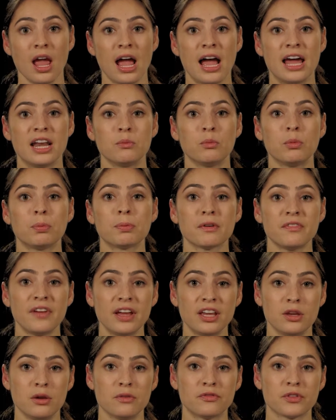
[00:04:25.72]
And it will
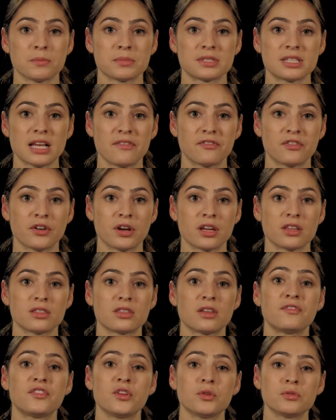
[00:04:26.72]
prevent you from suffering
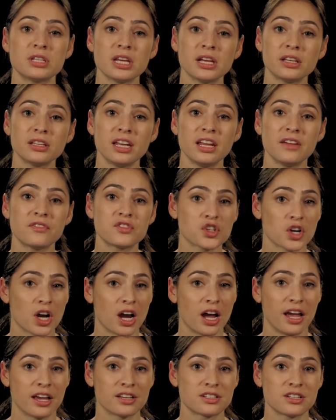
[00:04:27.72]
the futility of
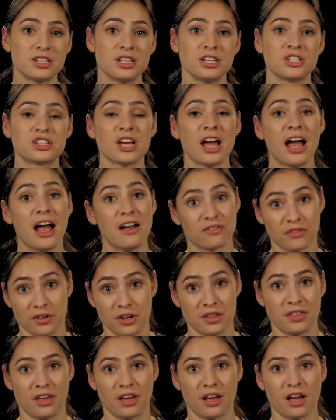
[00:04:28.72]
trying to teach
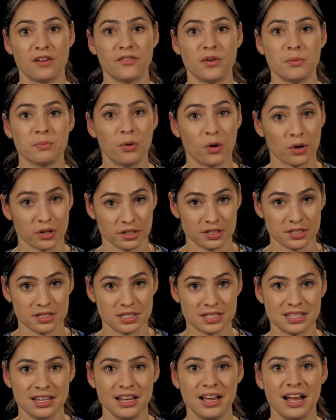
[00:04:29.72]
everything of
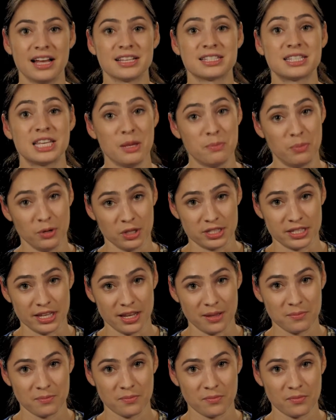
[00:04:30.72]
importance, as he puts
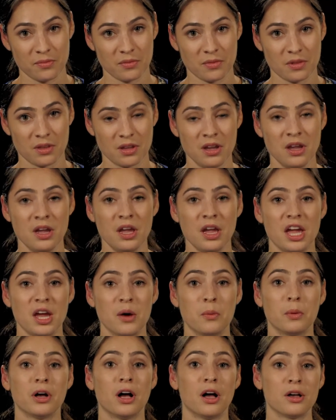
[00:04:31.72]
it. It
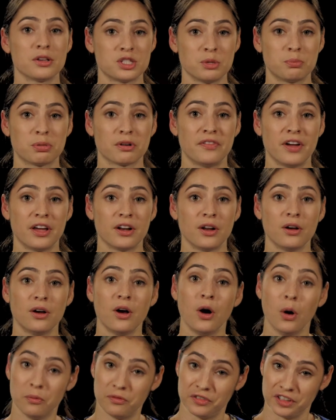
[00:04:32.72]
will also prevent,
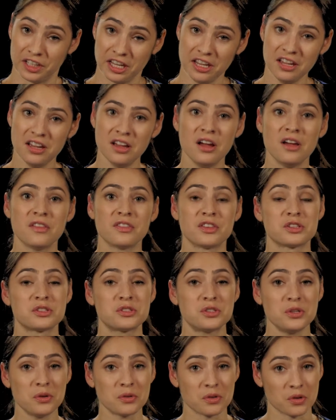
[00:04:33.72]
hopefully, the
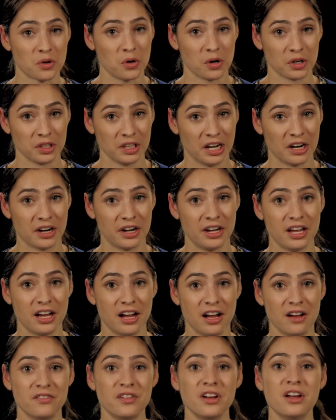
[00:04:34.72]
student corollary
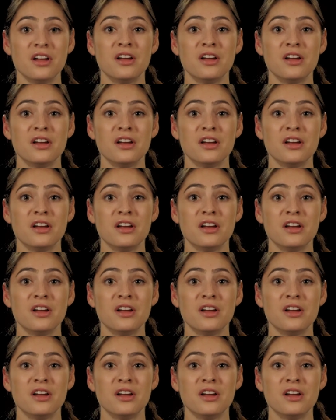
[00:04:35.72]
of